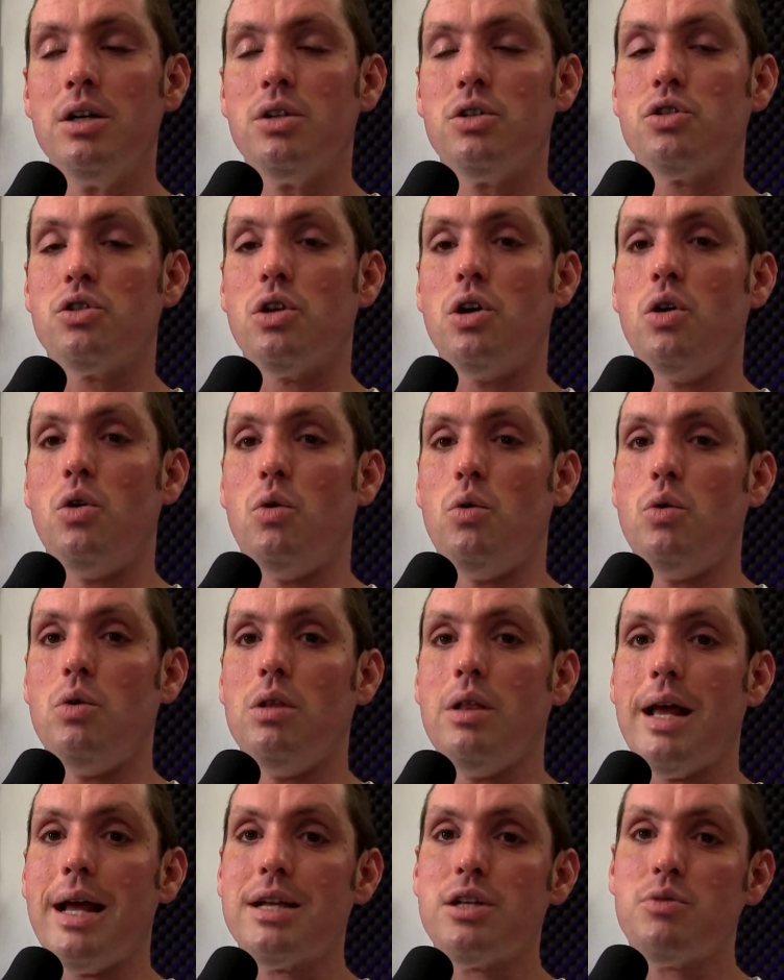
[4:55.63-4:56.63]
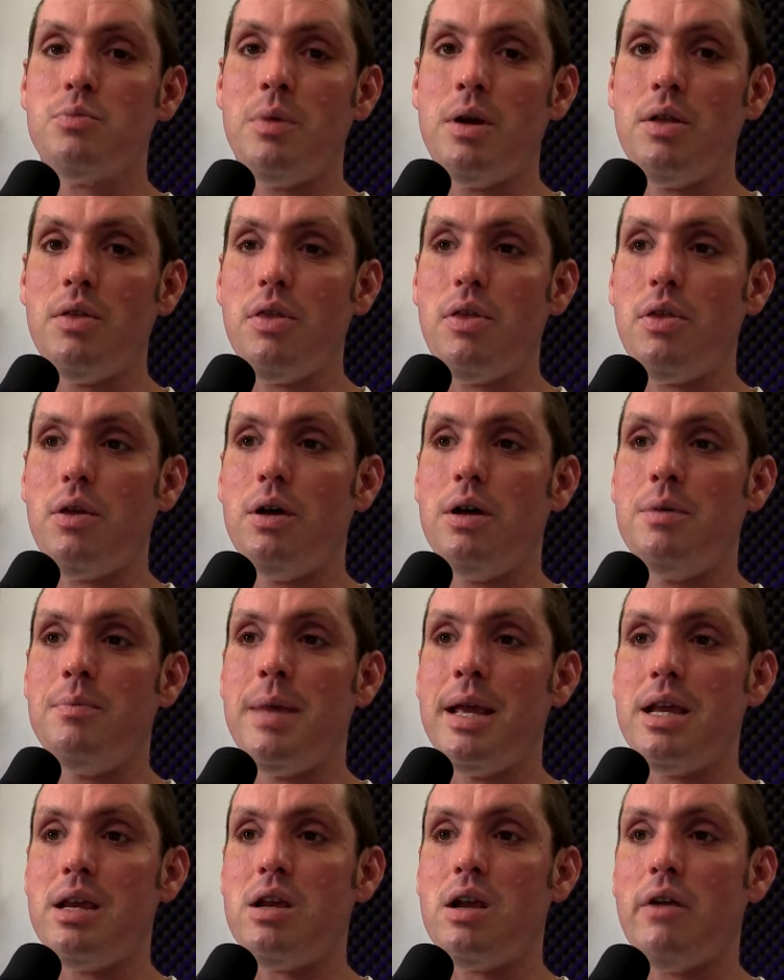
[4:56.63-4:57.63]
So last month, uh,
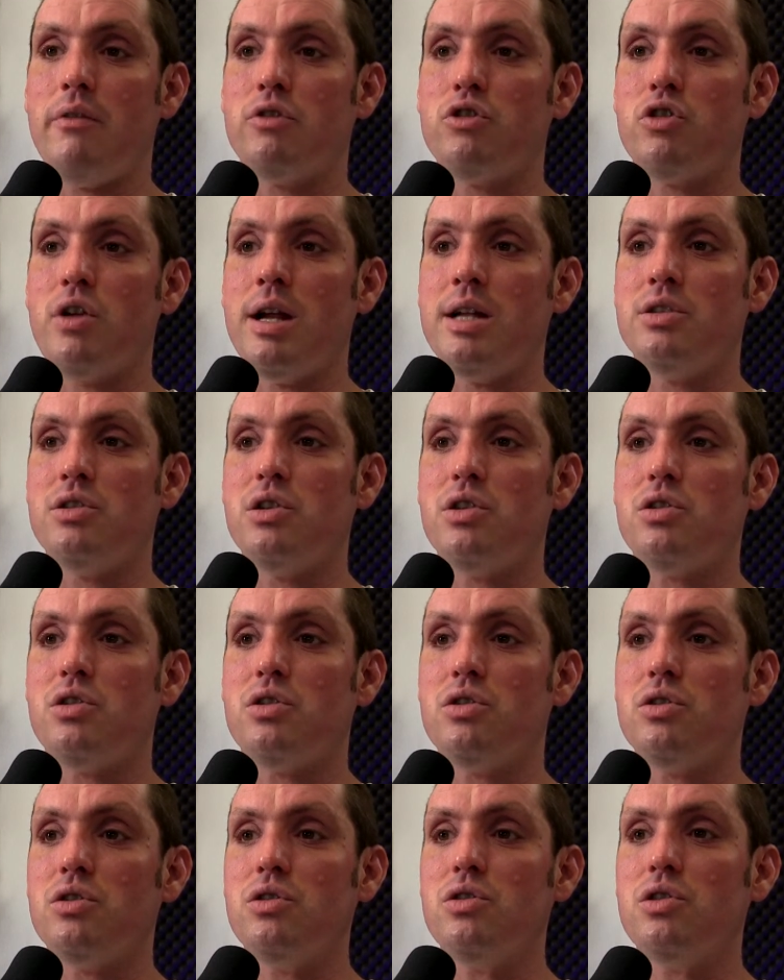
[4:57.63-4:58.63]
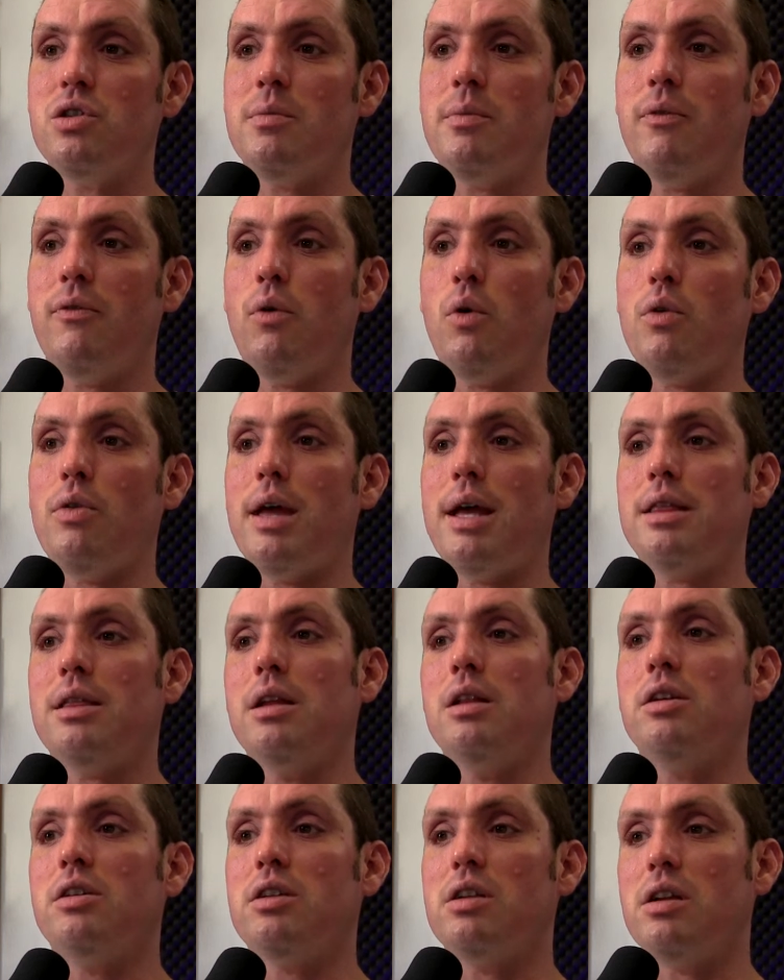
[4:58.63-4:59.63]
make covered transistors, and before that,
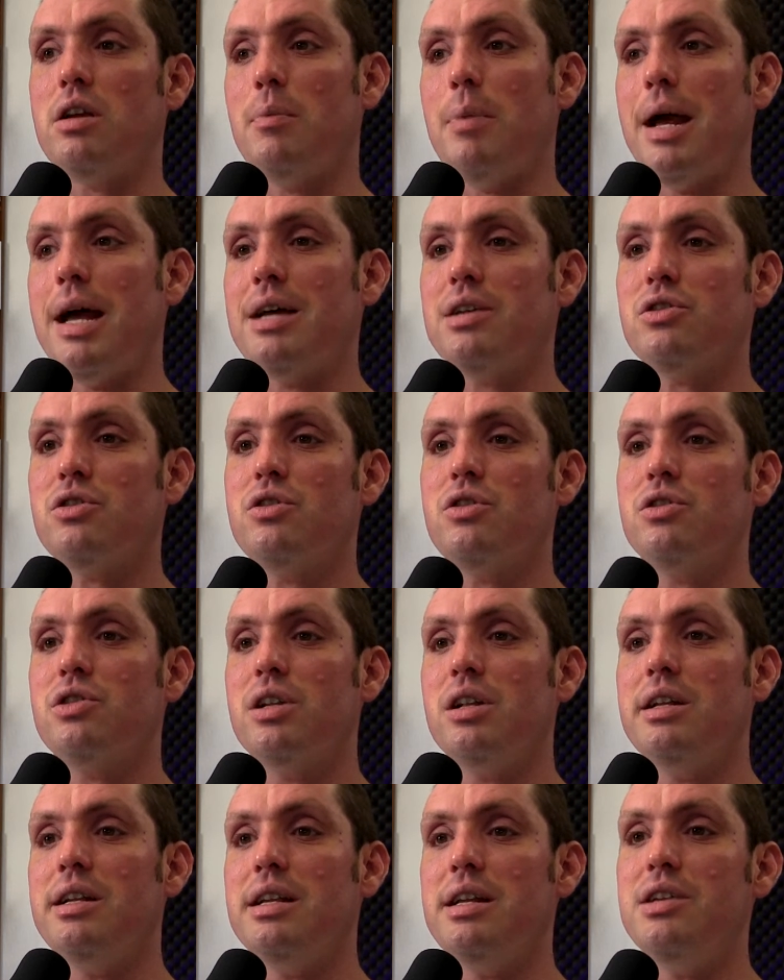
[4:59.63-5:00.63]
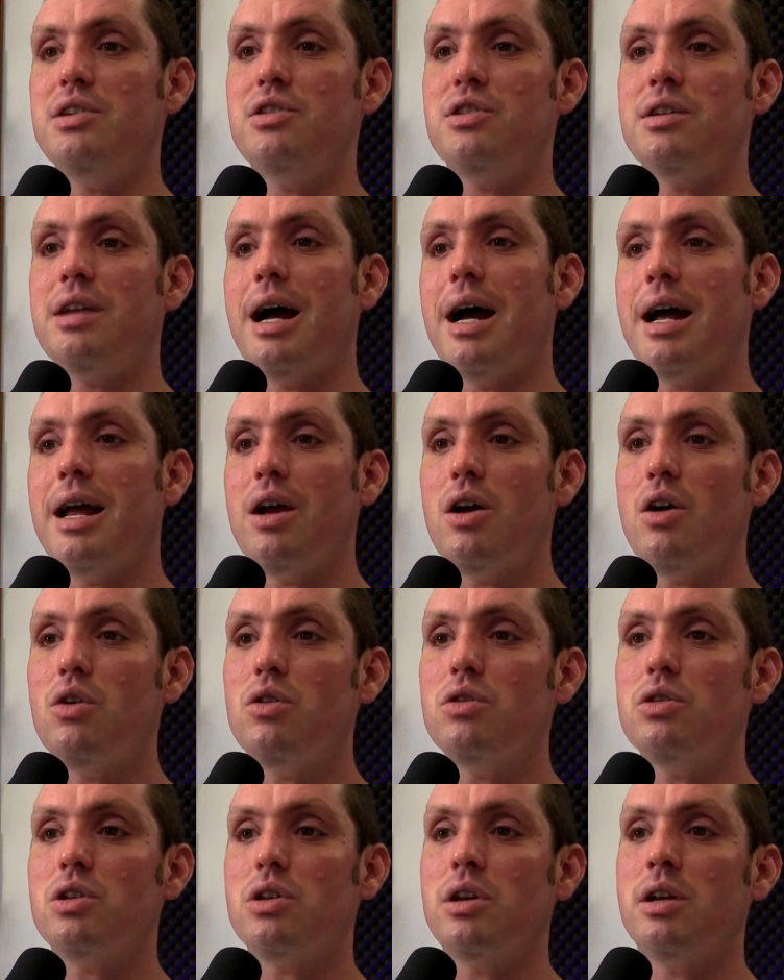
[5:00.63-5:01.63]
they looked at capacitors, LEDs, and
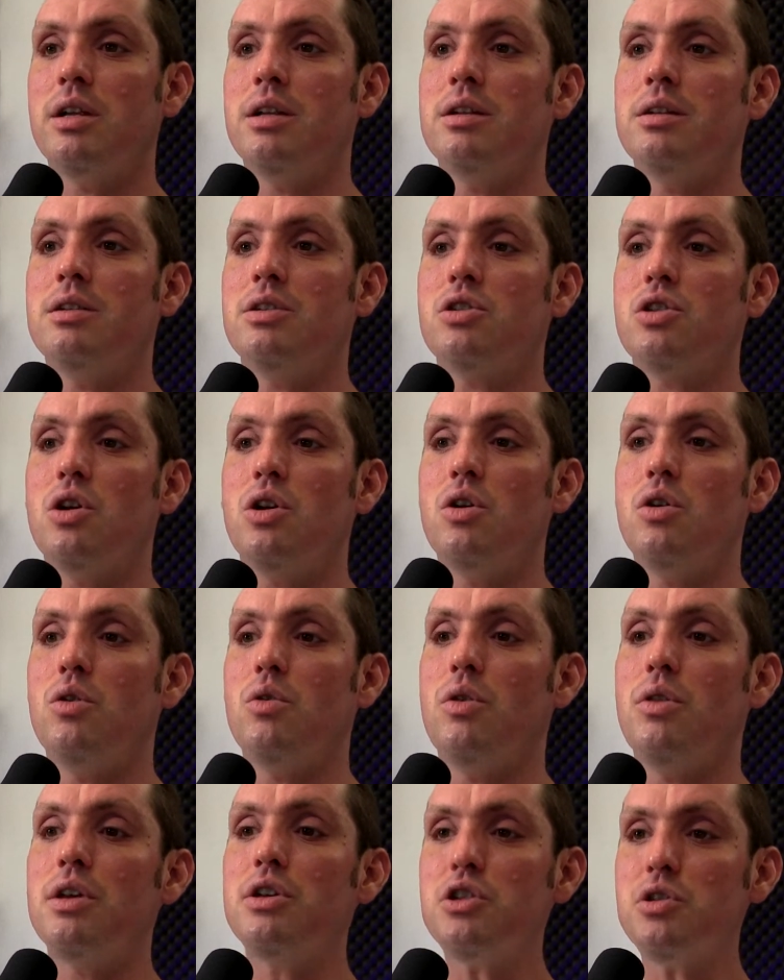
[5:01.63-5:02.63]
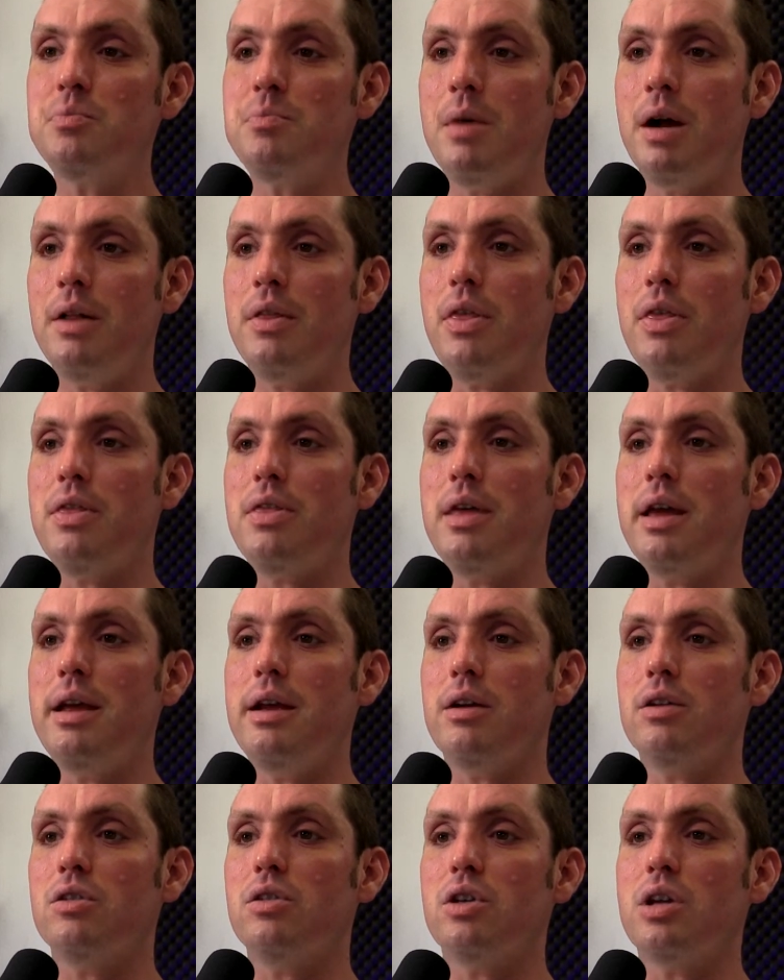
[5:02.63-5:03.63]
diodes. And so this month,
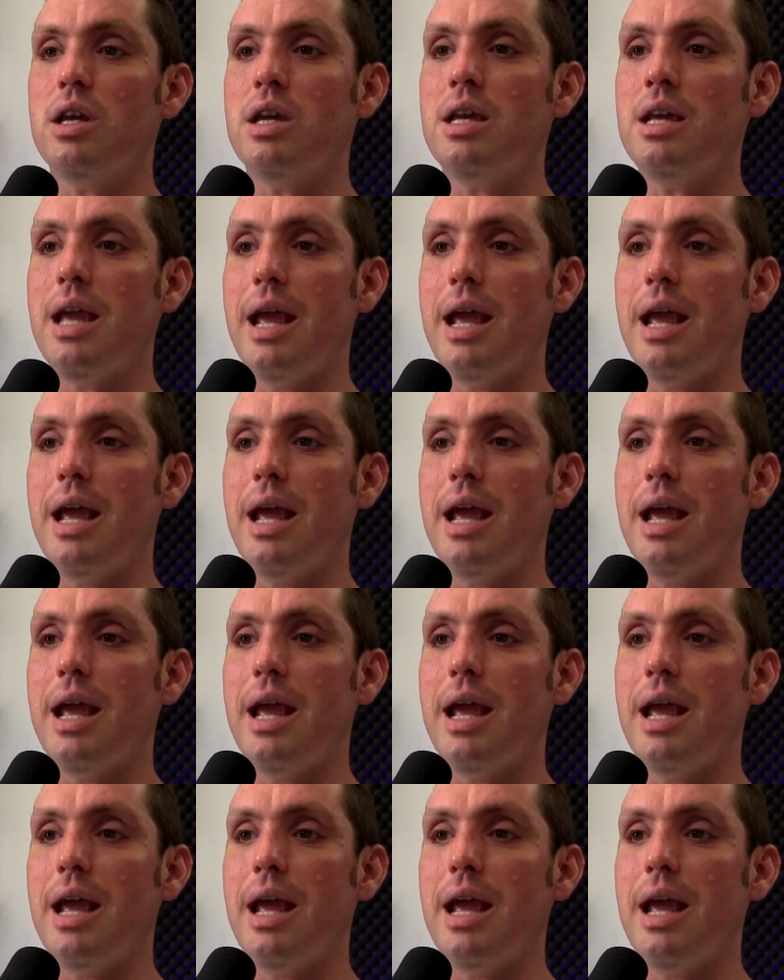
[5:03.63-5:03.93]
they are looking